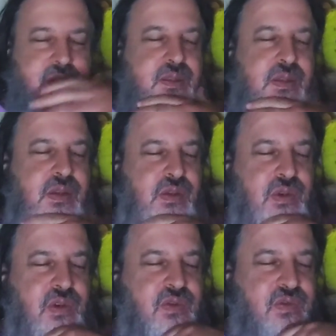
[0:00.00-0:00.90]
They're, they're
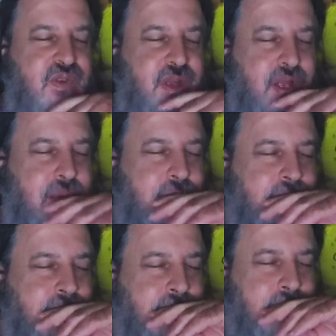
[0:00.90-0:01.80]
sort of, uh,
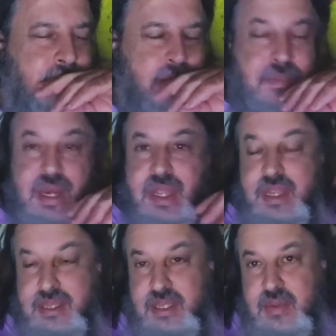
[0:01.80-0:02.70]
in many cases,